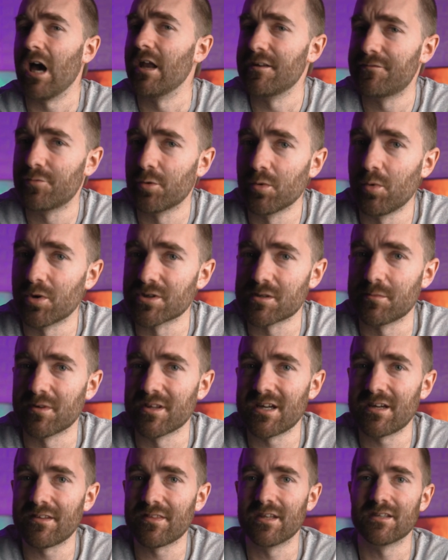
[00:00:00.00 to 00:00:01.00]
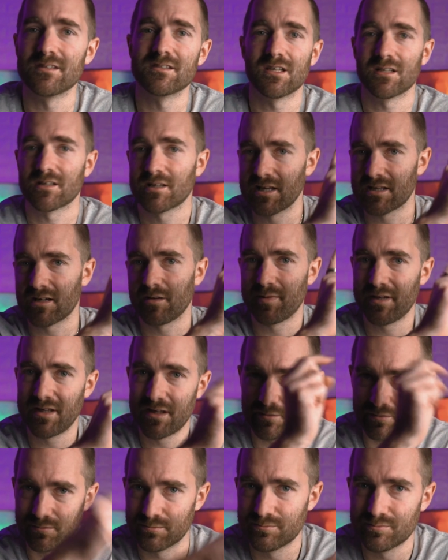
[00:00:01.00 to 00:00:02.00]
And if you want to watch some of that, then uh, click up
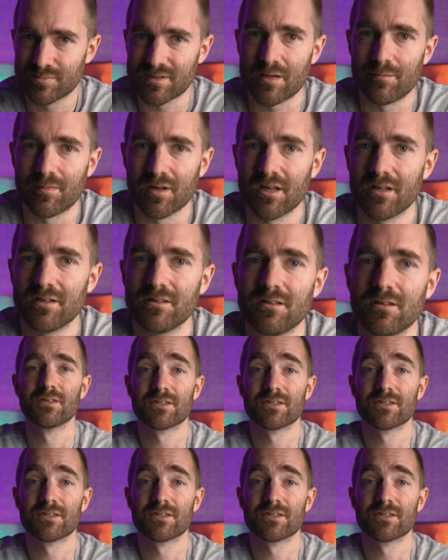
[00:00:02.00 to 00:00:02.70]
here and down below.